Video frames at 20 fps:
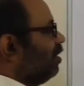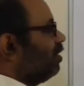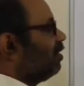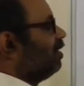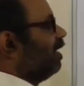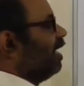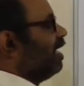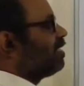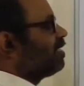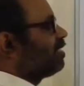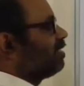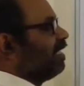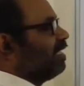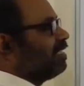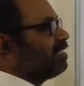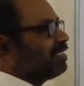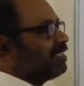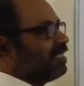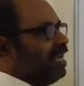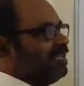This
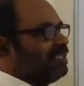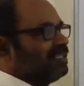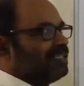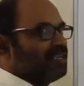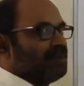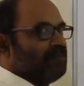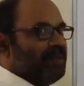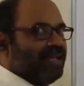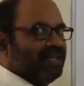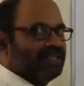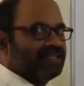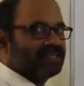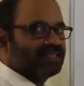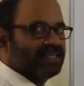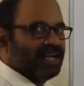distance remains